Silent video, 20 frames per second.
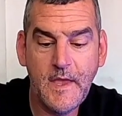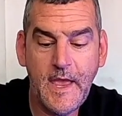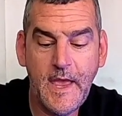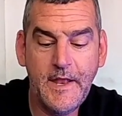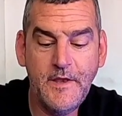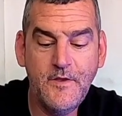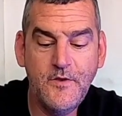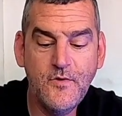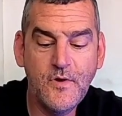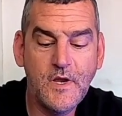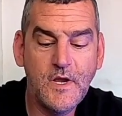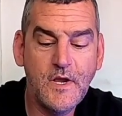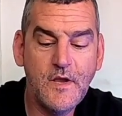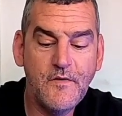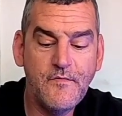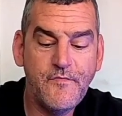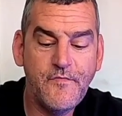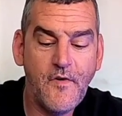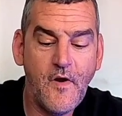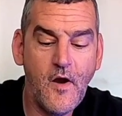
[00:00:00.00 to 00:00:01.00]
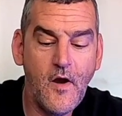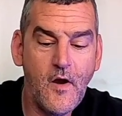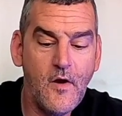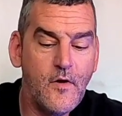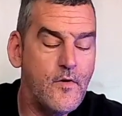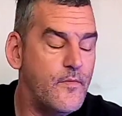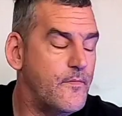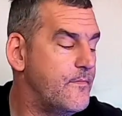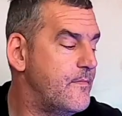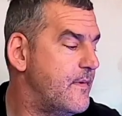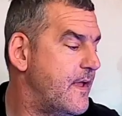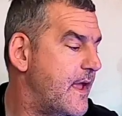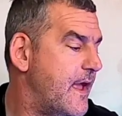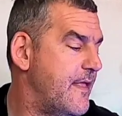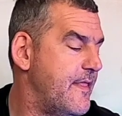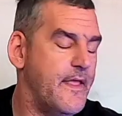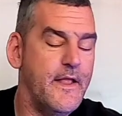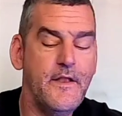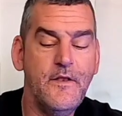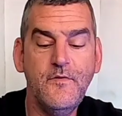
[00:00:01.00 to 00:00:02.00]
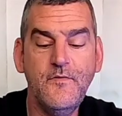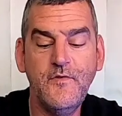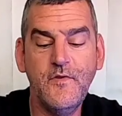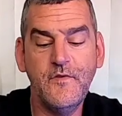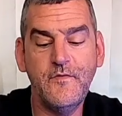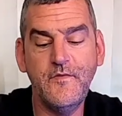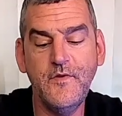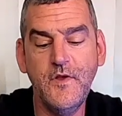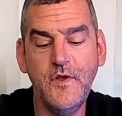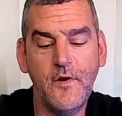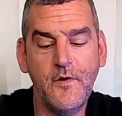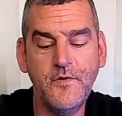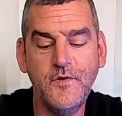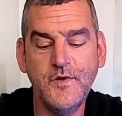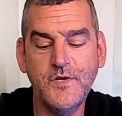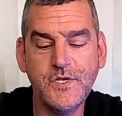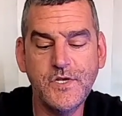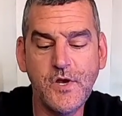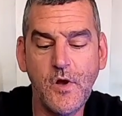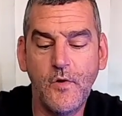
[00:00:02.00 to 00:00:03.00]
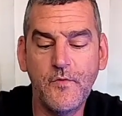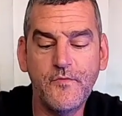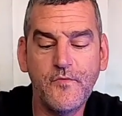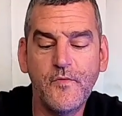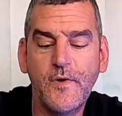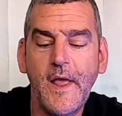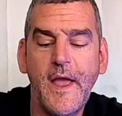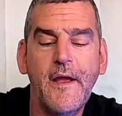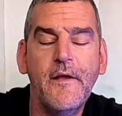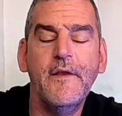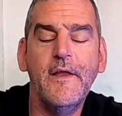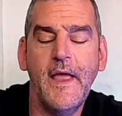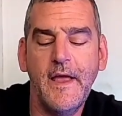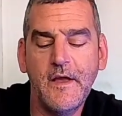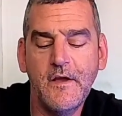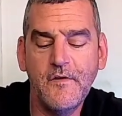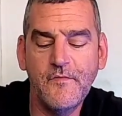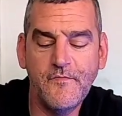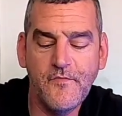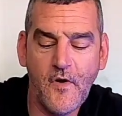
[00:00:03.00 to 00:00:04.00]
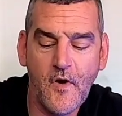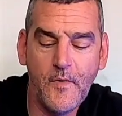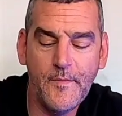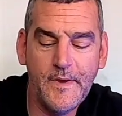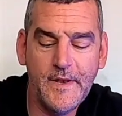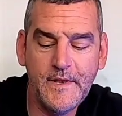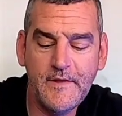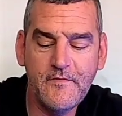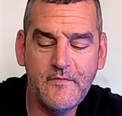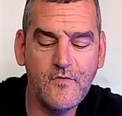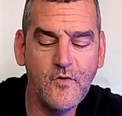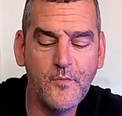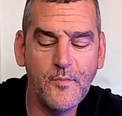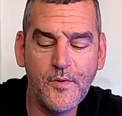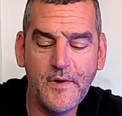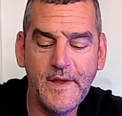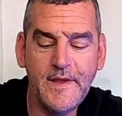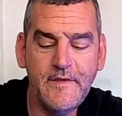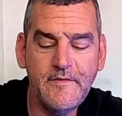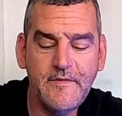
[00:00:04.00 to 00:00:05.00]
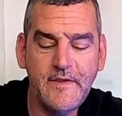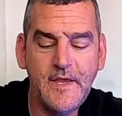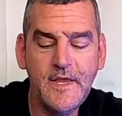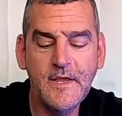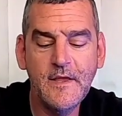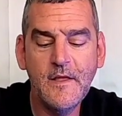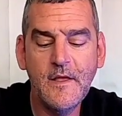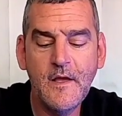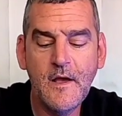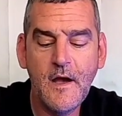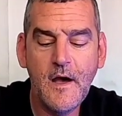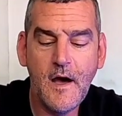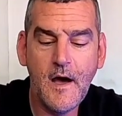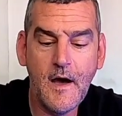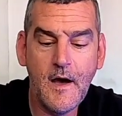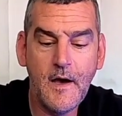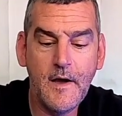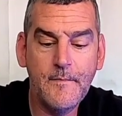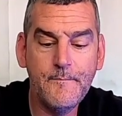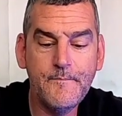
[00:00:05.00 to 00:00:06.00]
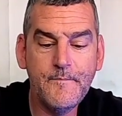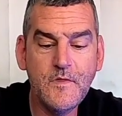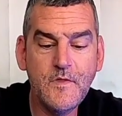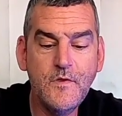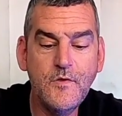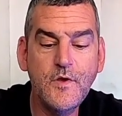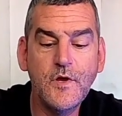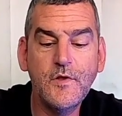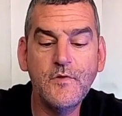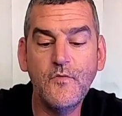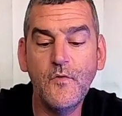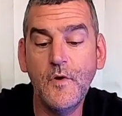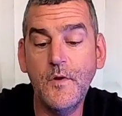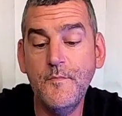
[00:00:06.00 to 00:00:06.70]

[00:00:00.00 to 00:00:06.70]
and you can confirm, and then just, you know, you just go through there and confirm it. Super easy. You can do